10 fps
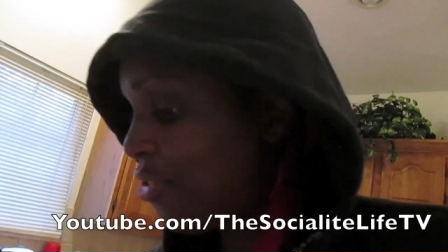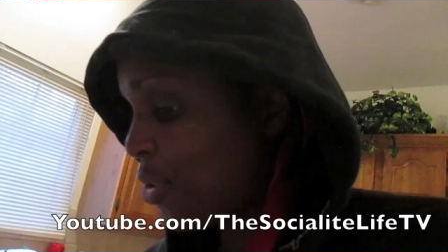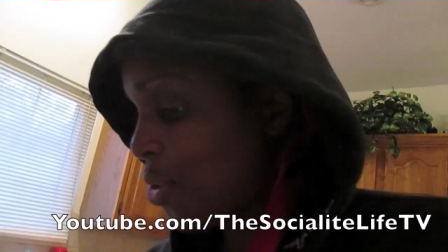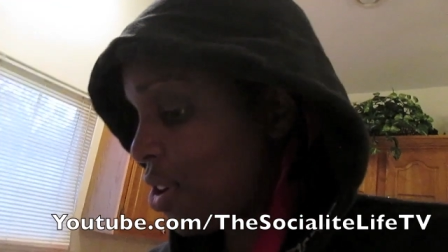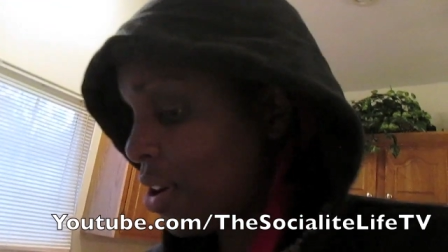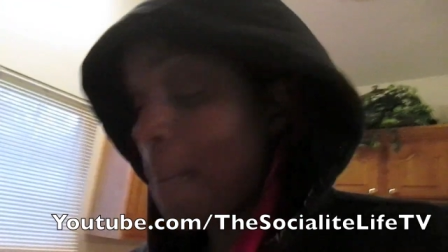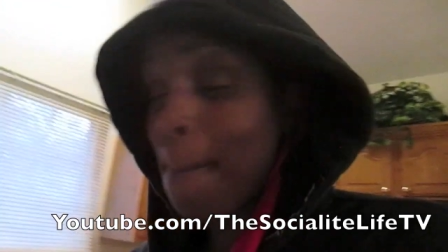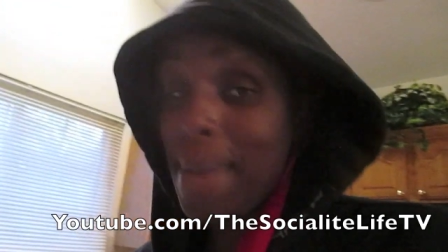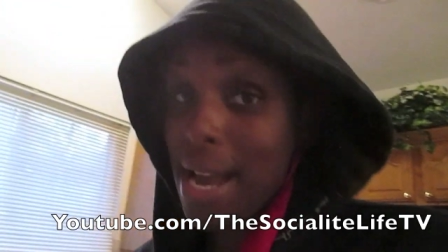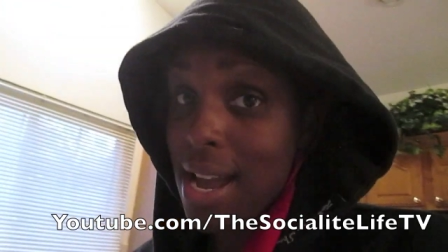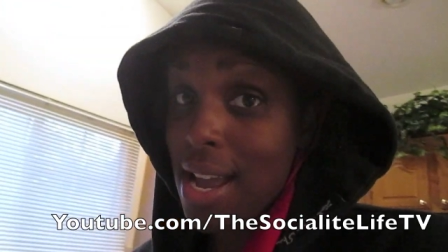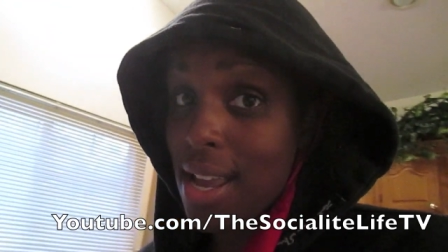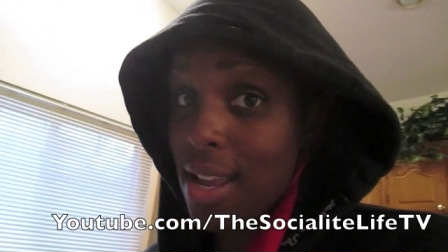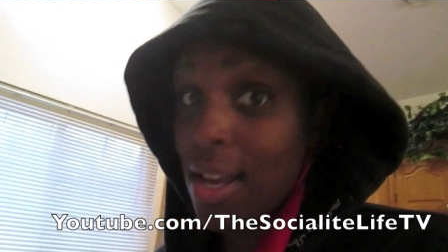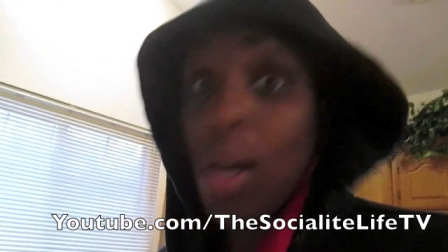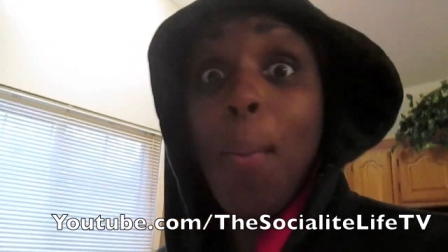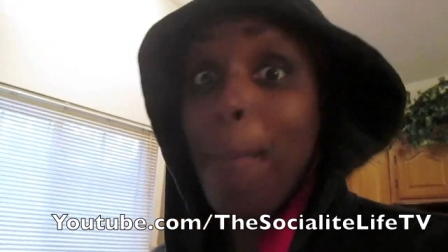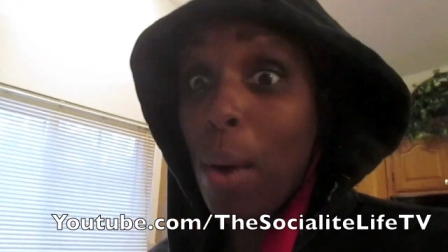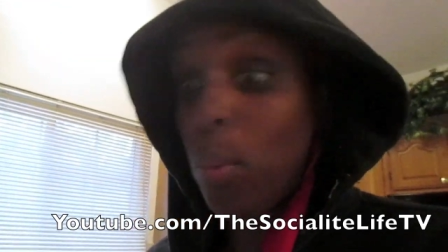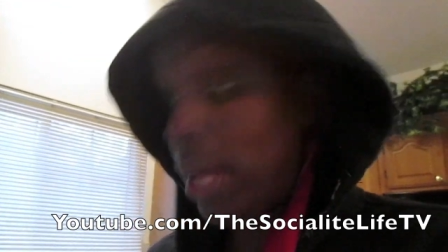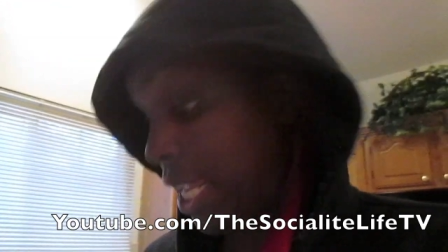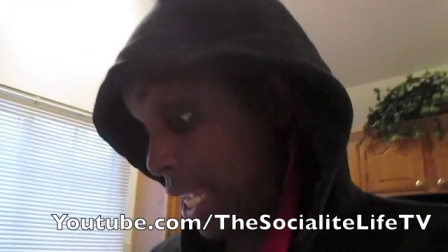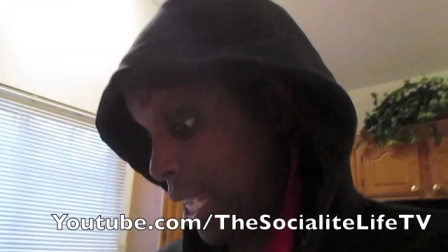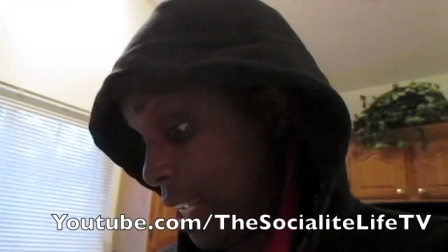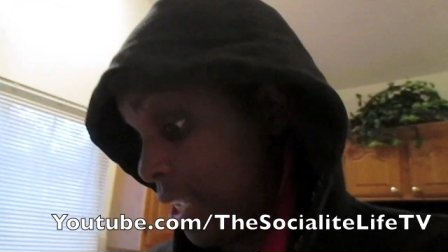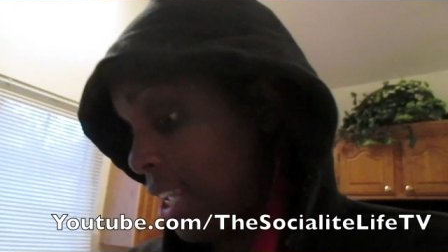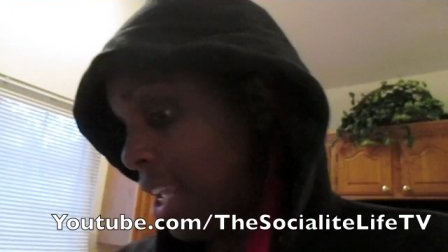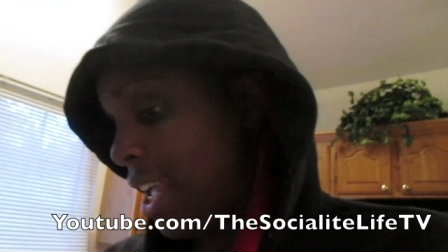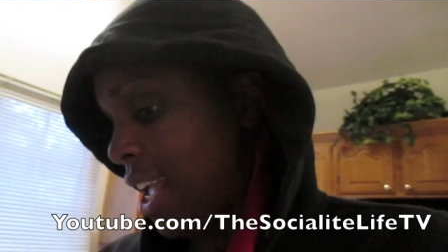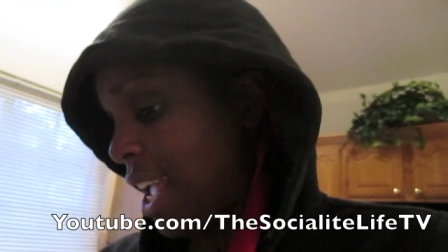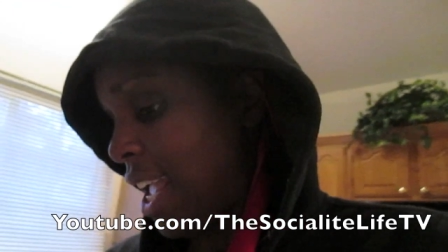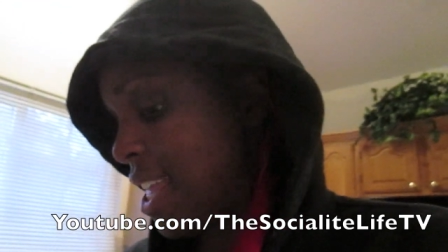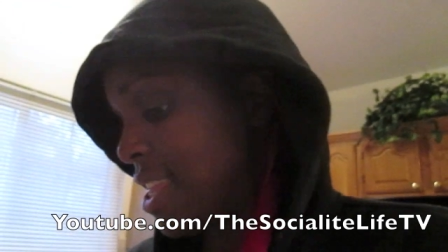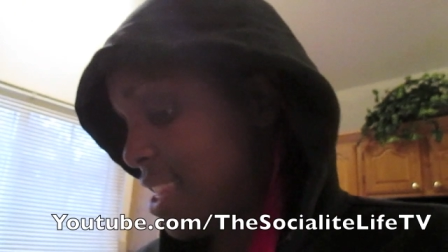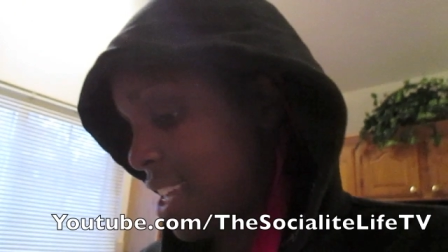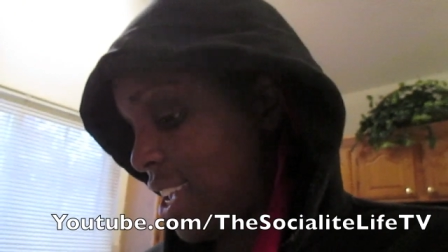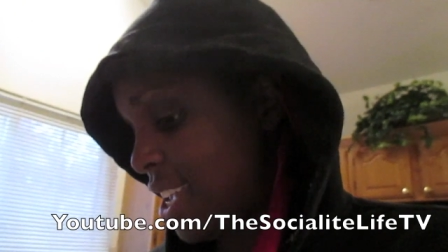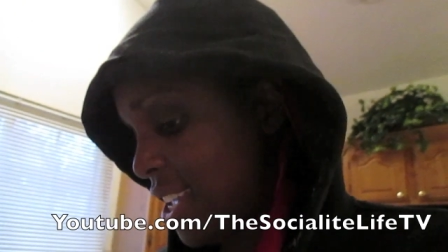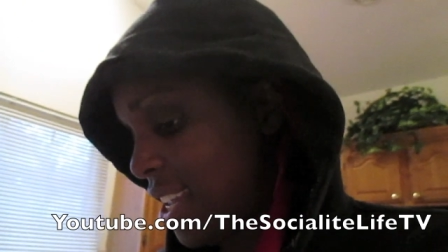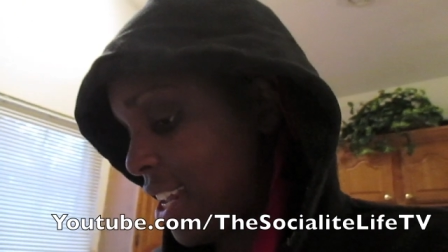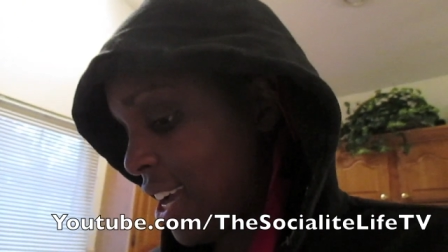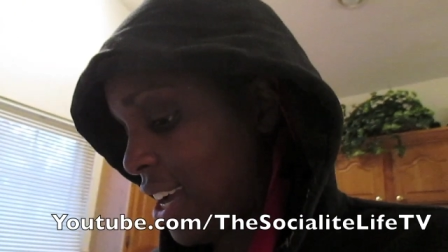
for my my wig. And then